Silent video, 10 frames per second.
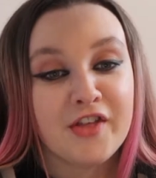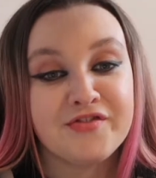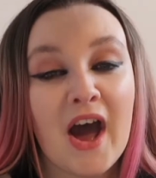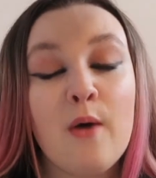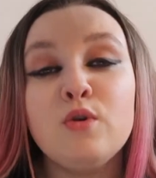
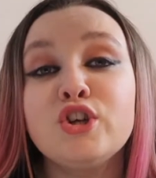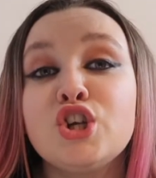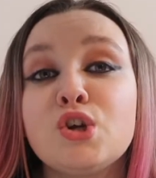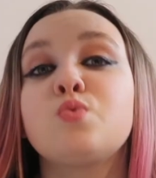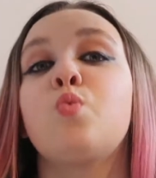That was
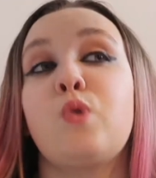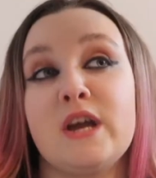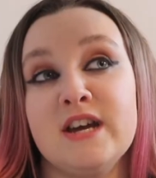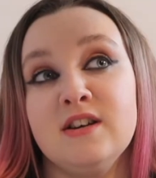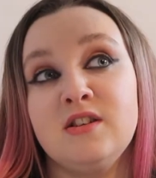just
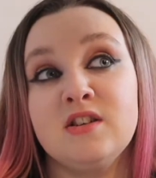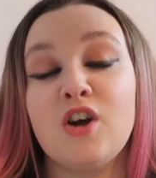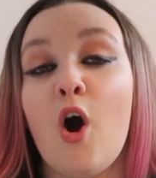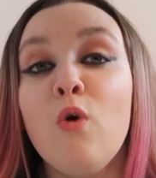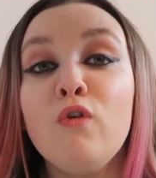weird. The
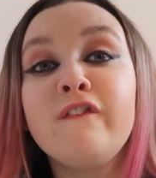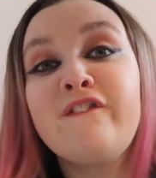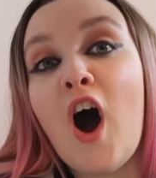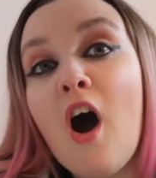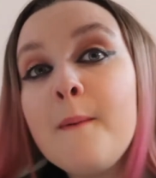whole
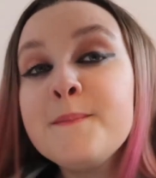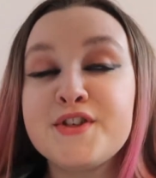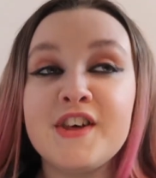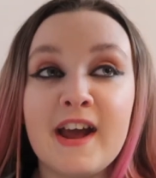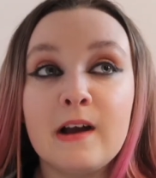farm
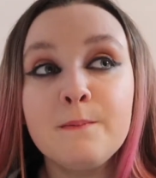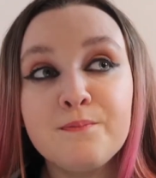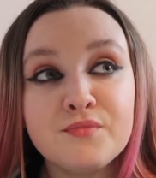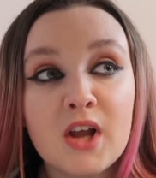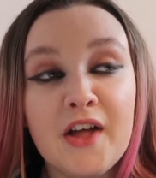thing
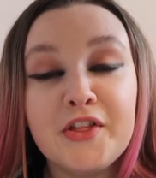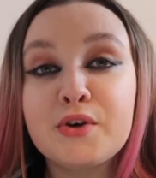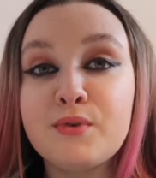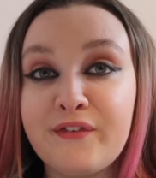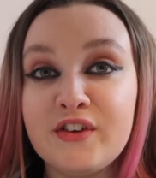and the
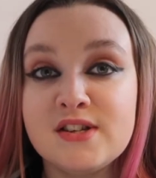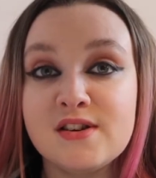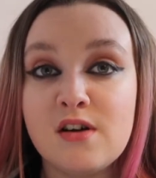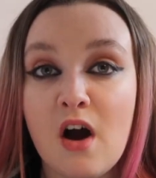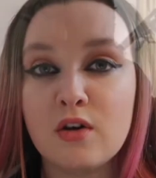griffins
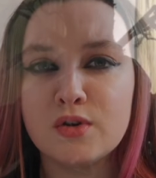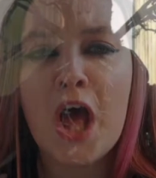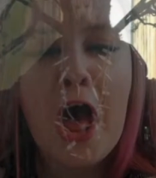and gargoyles.